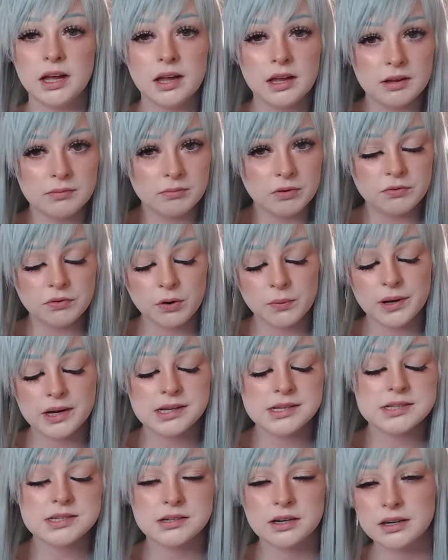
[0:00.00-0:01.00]
Before we
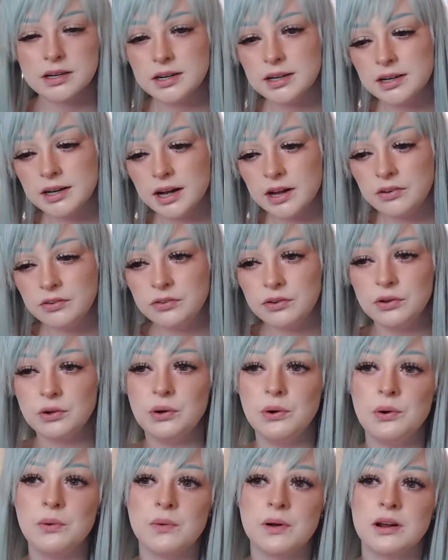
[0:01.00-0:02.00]
get started, I
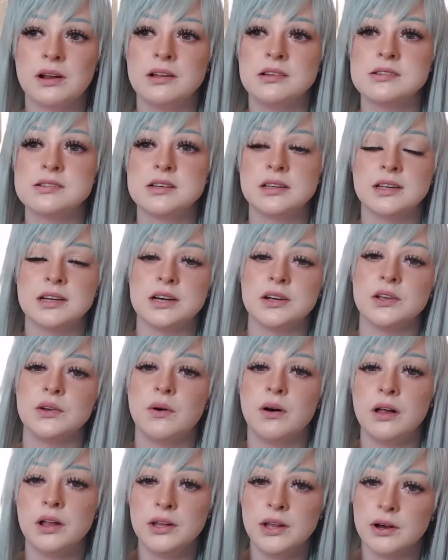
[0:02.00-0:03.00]
do want to let you
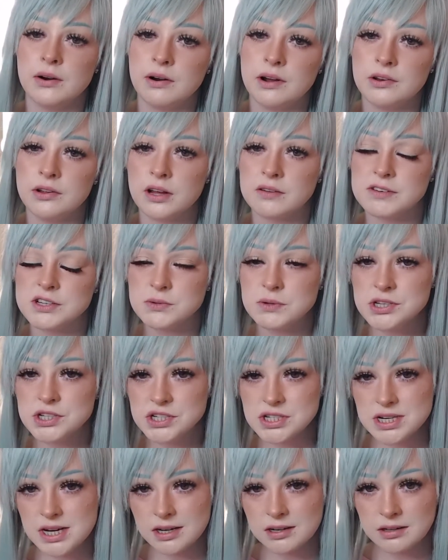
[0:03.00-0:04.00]
all know I do have a Twitch
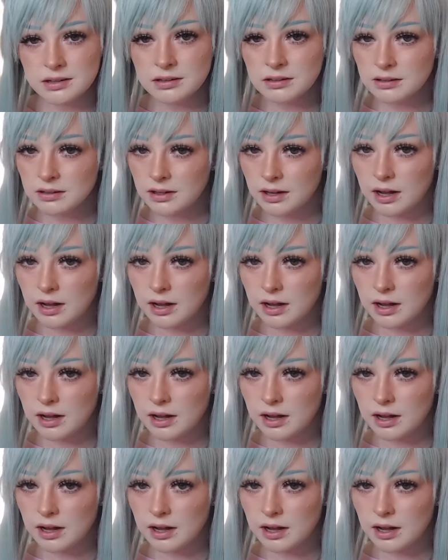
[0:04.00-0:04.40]
channel.